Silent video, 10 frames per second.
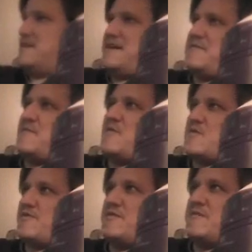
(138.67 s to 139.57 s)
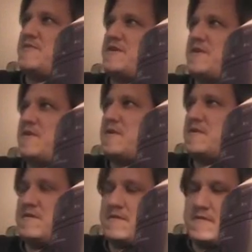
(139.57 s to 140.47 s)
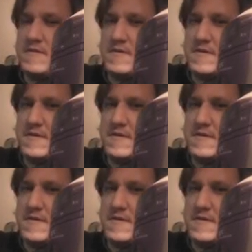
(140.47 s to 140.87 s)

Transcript: I'm the worst lip singer. Okay.